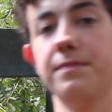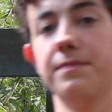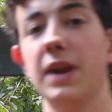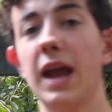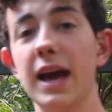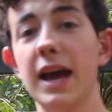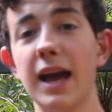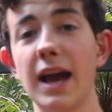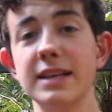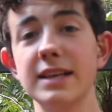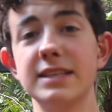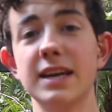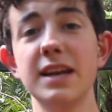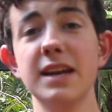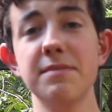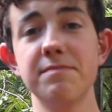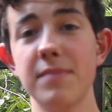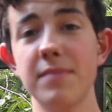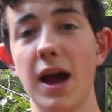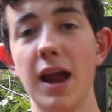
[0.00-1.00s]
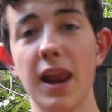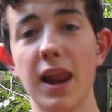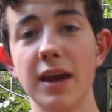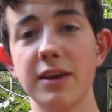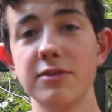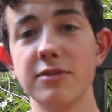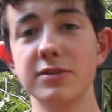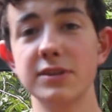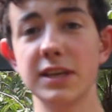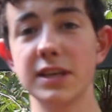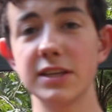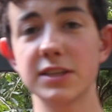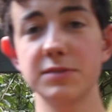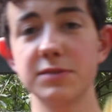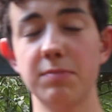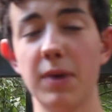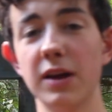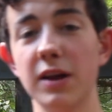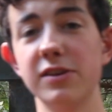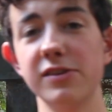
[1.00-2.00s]
Like I said, I like using a
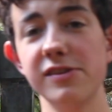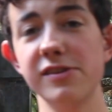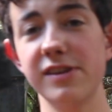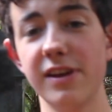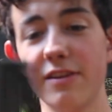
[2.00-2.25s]
sponge